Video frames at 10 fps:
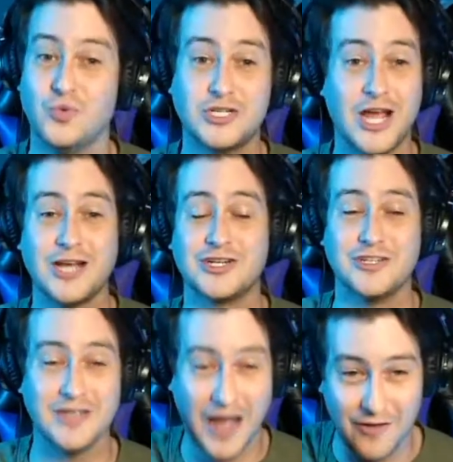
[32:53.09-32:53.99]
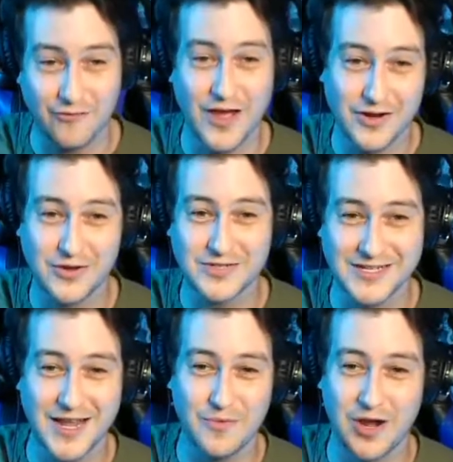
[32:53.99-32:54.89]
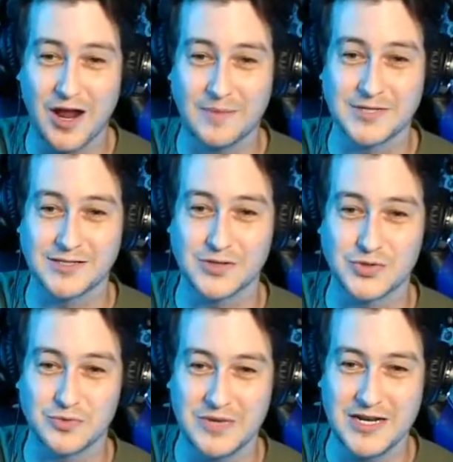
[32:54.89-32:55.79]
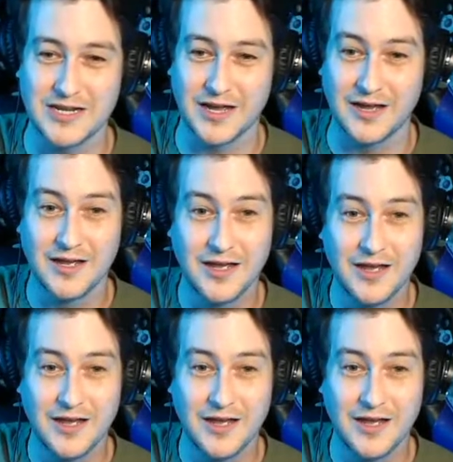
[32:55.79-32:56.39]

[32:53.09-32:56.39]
Which actually I found out today when I hopped on social media